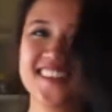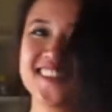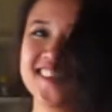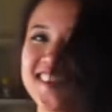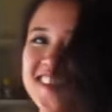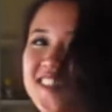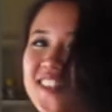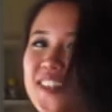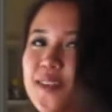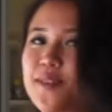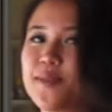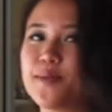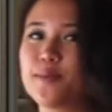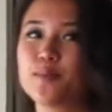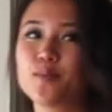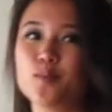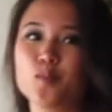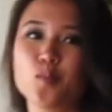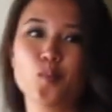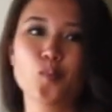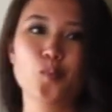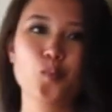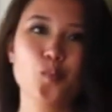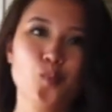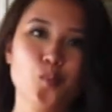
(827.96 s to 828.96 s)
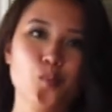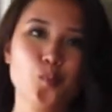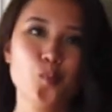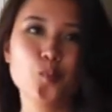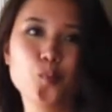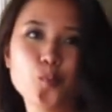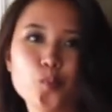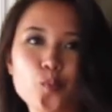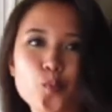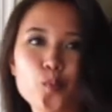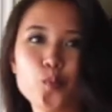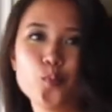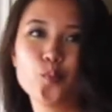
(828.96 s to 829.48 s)
I usually wear an extra
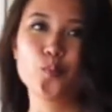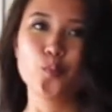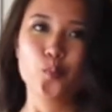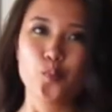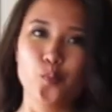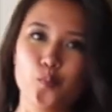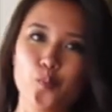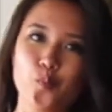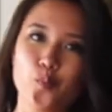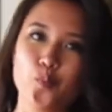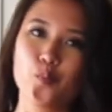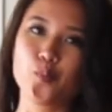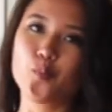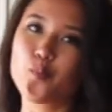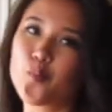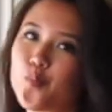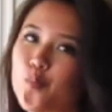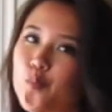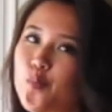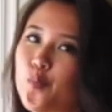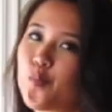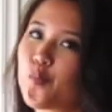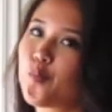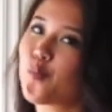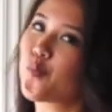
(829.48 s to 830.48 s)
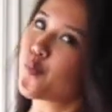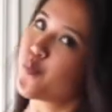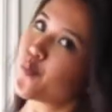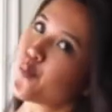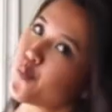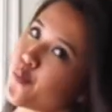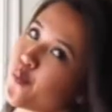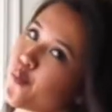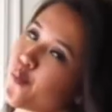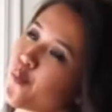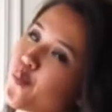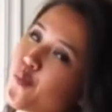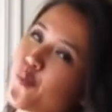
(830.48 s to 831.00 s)
small. Good grief. Thank God
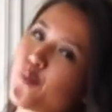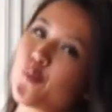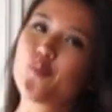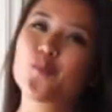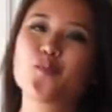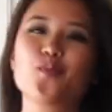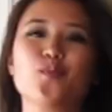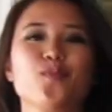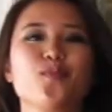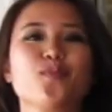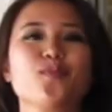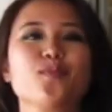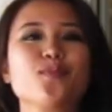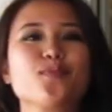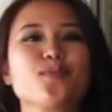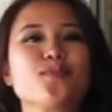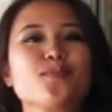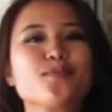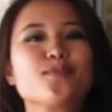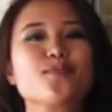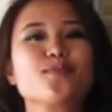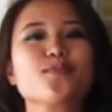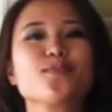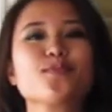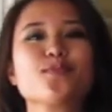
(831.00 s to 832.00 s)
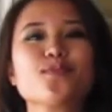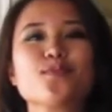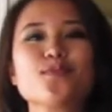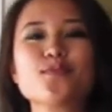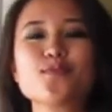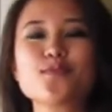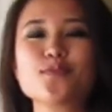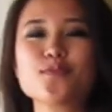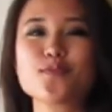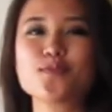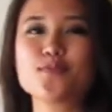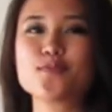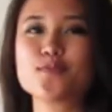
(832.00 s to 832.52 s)
I did not get the
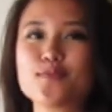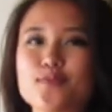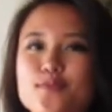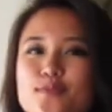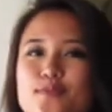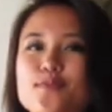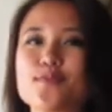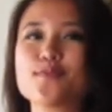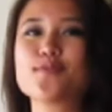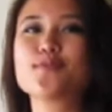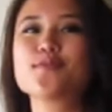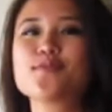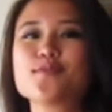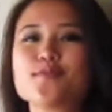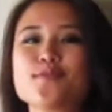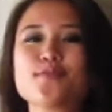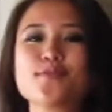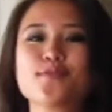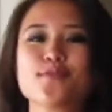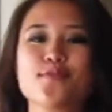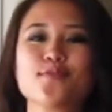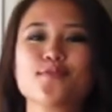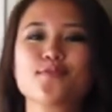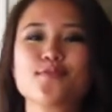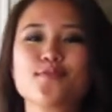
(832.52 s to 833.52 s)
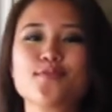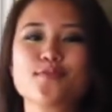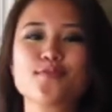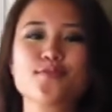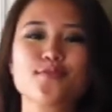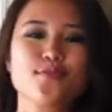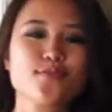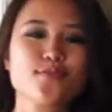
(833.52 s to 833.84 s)
extra small because this one's pretty